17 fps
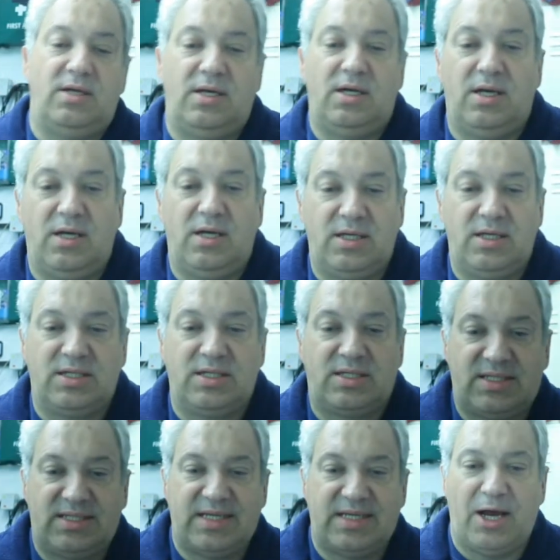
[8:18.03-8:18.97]

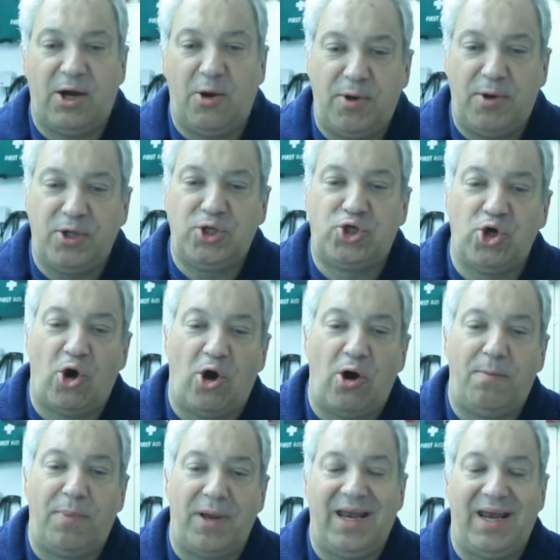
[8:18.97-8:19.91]
set up a
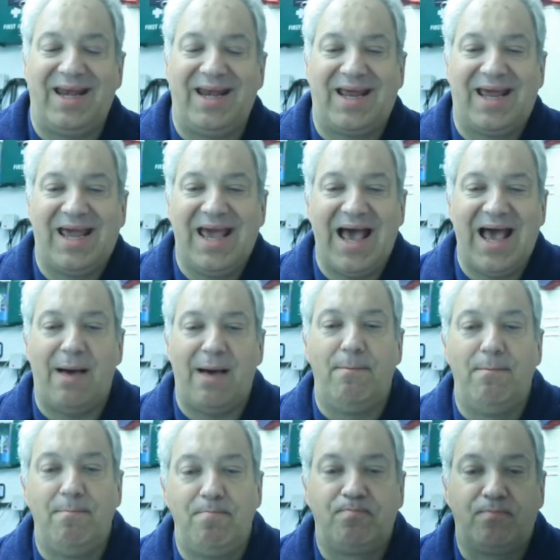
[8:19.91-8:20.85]
job in
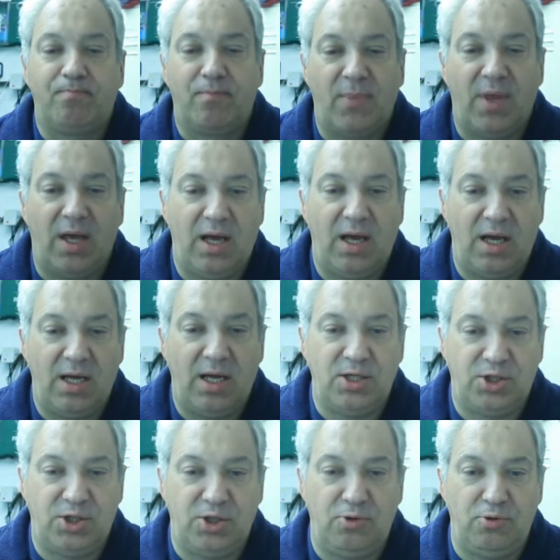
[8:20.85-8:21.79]
CAM
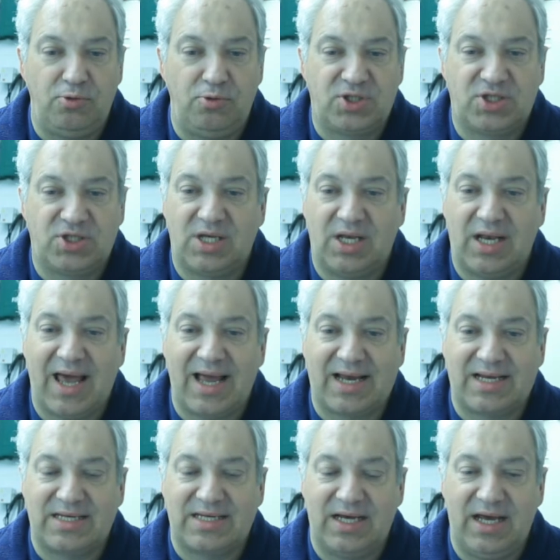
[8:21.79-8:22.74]
and you
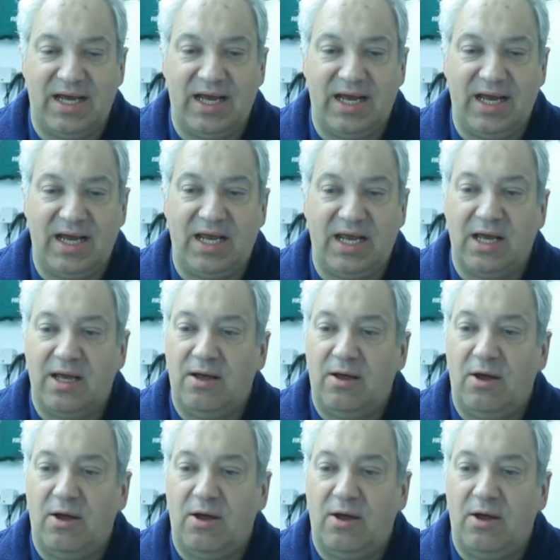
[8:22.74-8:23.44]
select an